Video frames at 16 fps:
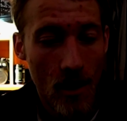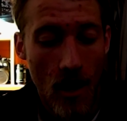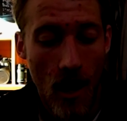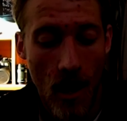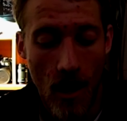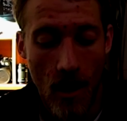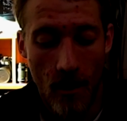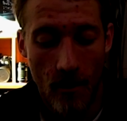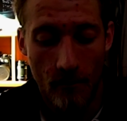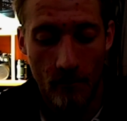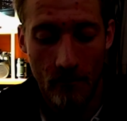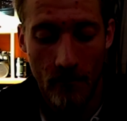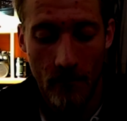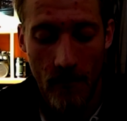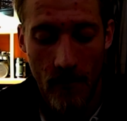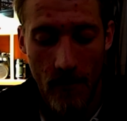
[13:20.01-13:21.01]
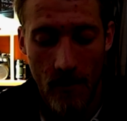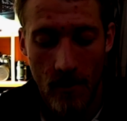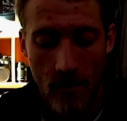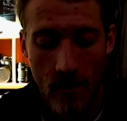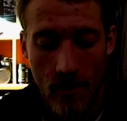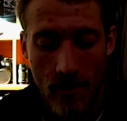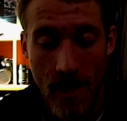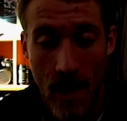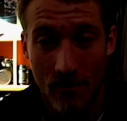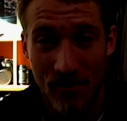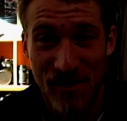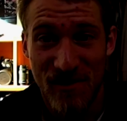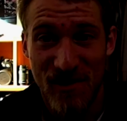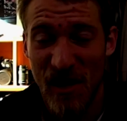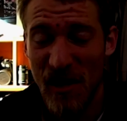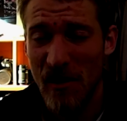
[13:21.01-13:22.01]
So that
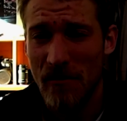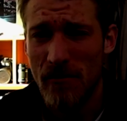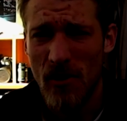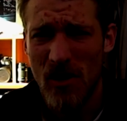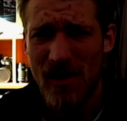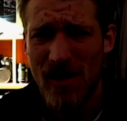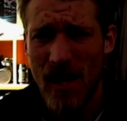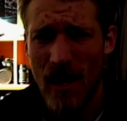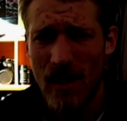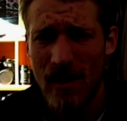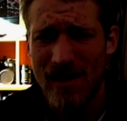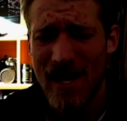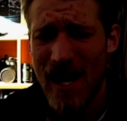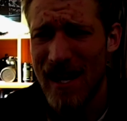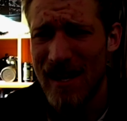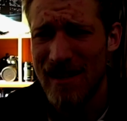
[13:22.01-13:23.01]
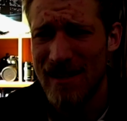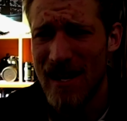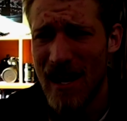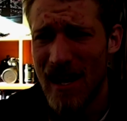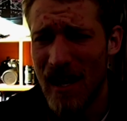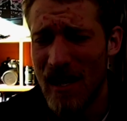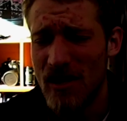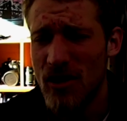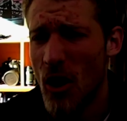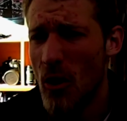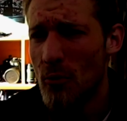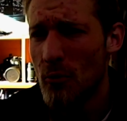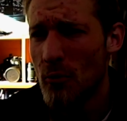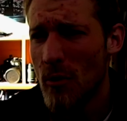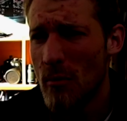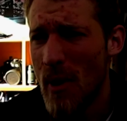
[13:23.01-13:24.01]
was the first day. Second day, I don't
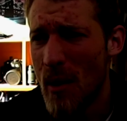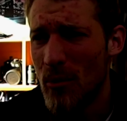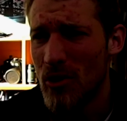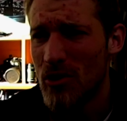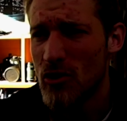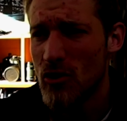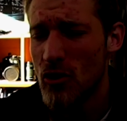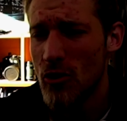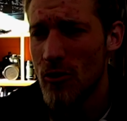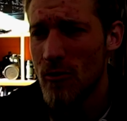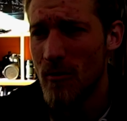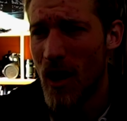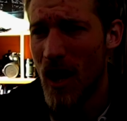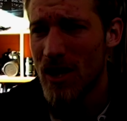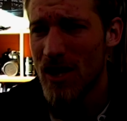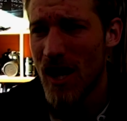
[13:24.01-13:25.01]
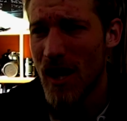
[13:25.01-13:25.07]
remember too much.